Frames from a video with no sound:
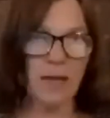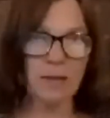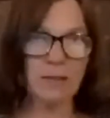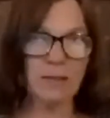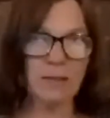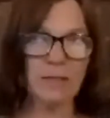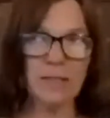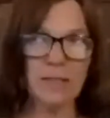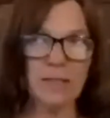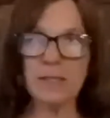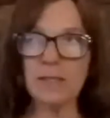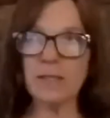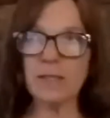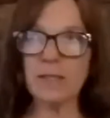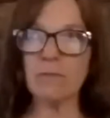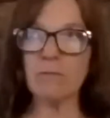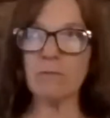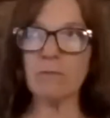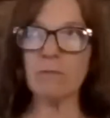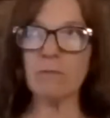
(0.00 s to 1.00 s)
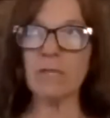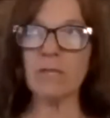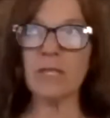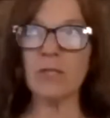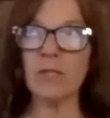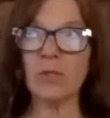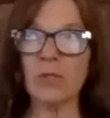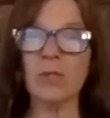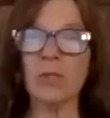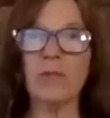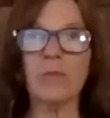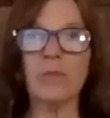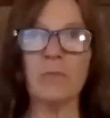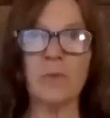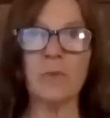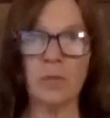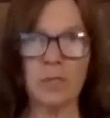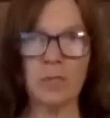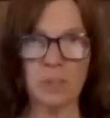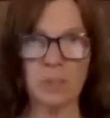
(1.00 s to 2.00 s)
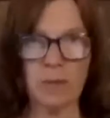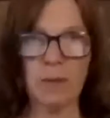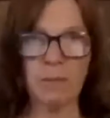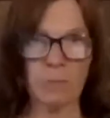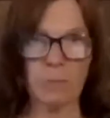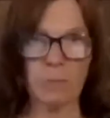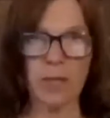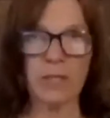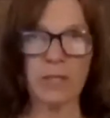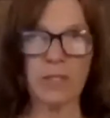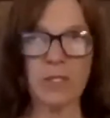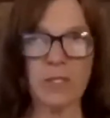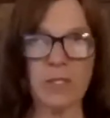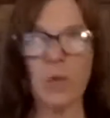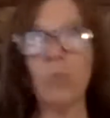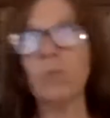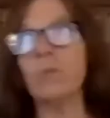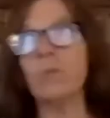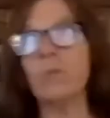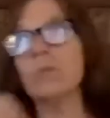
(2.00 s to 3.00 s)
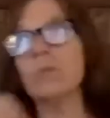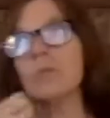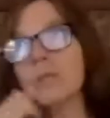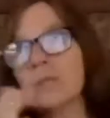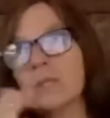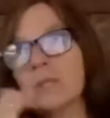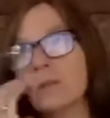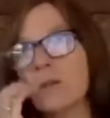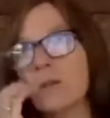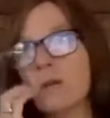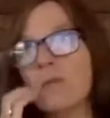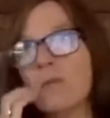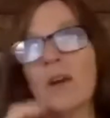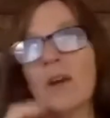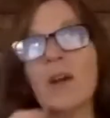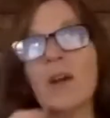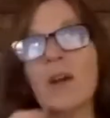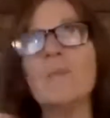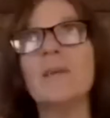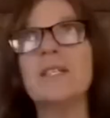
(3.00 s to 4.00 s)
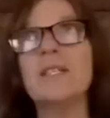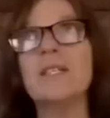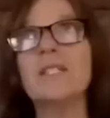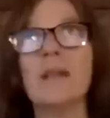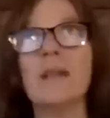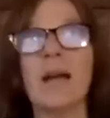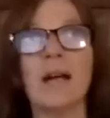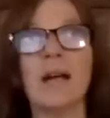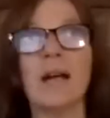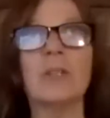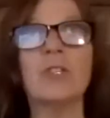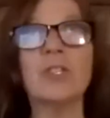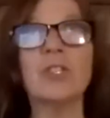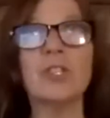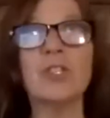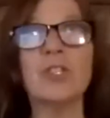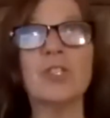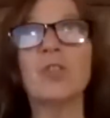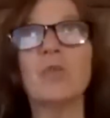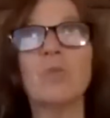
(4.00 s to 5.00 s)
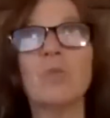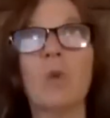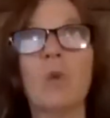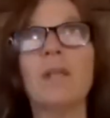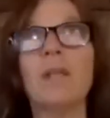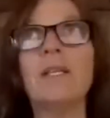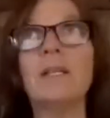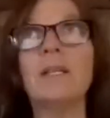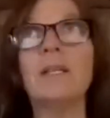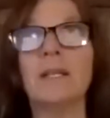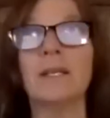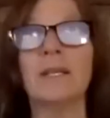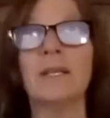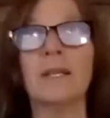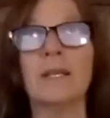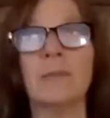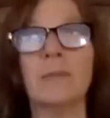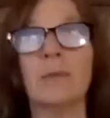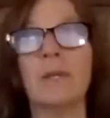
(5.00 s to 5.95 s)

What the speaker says: Is sort of mucous membrane. So, environmental allergies, you want to keep